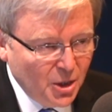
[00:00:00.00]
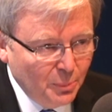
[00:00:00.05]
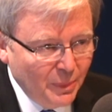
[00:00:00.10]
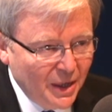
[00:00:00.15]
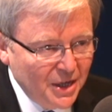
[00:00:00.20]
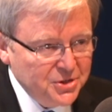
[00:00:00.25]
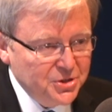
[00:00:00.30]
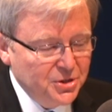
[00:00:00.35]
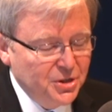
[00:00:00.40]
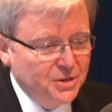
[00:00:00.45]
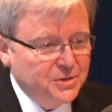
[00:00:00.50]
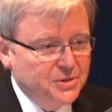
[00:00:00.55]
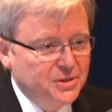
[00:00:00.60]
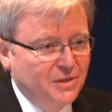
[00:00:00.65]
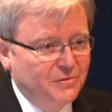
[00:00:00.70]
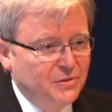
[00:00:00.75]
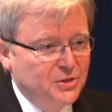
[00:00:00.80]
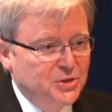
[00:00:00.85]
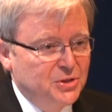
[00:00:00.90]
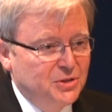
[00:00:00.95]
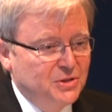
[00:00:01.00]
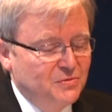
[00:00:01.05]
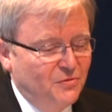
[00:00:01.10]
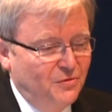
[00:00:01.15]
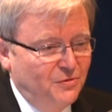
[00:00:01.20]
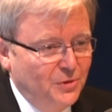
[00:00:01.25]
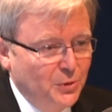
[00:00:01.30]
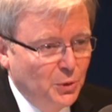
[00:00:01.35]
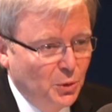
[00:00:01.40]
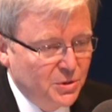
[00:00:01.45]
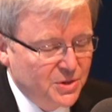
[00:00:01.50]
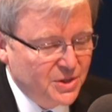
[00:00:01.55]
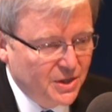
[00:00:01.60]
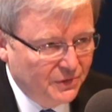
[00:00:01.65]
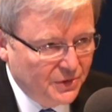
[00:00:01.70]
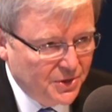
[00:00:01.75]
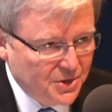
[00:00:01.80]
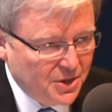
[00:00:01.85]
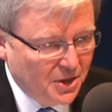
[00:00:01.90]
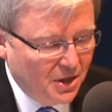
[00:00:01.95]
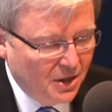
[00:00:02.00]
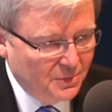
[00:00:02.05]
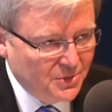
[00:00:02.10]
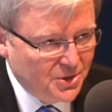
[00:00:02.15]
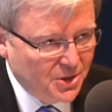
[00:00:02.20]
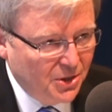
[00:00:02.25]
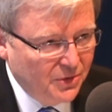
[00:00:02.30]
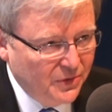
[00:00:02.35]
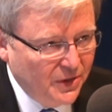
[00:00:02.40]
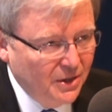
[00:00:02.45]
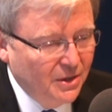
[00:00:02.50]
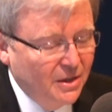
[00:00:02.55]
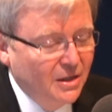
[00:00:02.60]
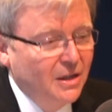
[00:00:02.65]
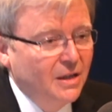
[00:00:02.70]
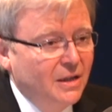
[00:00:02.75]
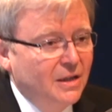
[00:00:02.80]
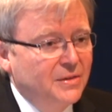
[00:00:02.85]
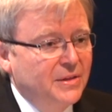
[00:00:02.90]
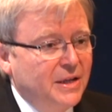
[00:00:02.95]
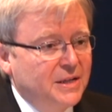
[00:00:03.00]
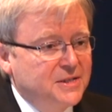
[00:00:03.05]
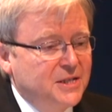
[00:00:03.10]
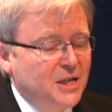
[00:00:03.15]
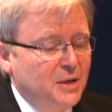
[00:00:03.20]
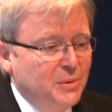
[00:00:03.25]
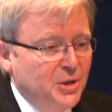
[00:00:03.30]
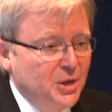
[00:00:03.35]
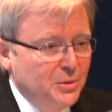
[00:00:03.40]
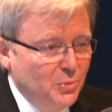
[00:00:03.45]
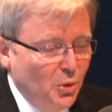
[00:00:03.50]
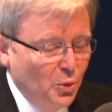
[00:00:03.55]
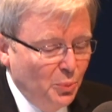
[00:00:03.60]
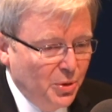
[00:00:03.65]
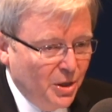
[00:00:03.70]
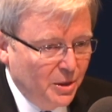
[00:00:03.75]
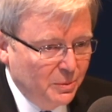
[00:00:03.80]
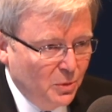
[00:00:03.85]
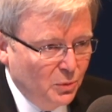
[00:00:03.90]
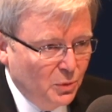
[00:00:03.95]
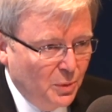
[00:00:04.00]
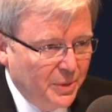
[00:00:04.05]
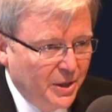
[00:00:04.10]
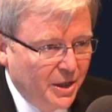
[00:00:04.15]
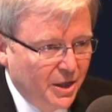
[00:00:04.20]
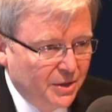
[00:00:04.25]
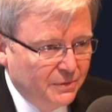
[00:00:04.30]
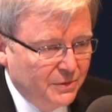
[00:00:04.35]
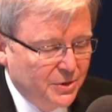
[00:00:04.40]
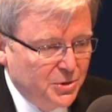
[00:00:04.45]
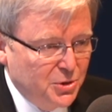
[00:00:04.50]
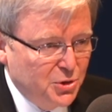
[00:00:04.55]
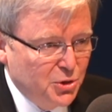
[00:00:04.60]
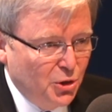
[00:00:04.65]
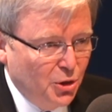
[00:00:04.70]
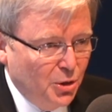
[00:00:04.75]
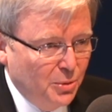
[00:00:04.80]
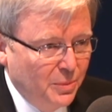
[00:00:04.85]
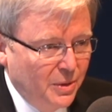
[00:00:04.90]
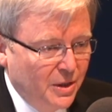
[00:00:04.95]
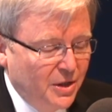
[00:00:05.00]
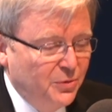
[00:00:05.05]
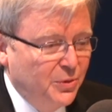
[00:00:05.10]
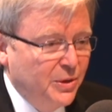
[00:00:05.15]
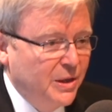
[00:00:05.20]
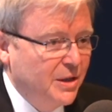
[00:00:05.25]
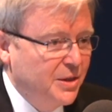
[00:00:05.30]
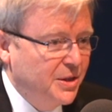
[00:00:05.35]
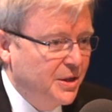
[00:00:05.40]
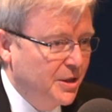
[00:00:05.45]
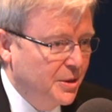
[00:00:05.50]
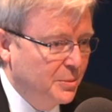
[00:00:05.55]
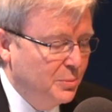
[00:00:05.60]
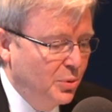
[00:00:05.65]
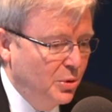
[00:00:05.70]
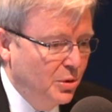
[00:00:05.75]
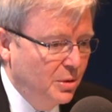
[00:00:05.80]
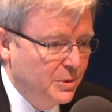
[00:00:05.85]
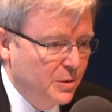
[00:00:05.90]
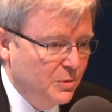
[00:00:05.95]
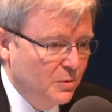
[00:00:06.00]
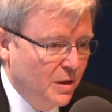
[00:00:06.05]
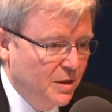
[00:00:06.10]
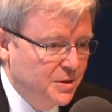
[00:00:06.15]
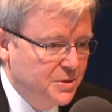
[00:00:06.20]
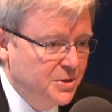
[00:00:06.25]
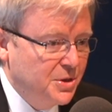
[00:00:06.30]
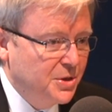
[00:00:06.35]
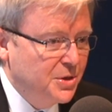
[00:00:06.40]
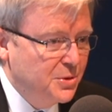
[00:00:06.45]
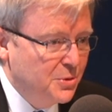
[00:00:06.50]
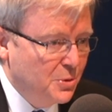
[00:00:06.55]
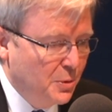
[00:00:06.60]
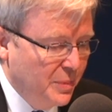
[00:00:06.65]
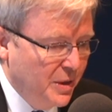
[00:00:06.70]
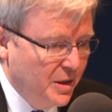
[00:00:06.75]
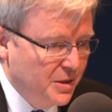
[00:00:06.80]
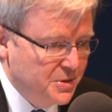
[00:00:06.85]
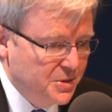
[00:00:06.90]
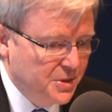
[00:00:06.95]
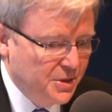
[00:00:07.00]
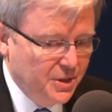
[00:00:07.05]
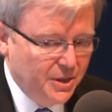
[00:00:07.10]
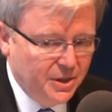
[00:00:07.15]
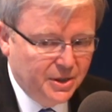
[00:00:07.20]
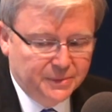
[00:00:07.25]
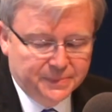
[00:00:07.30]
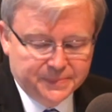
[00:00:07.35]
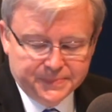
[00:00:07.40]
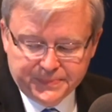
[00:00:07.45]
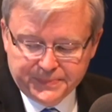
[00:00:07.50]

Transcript: imagine it filled 7 times over. That's how many more people would be out of a job if we had the unemployment rates that Europe has today.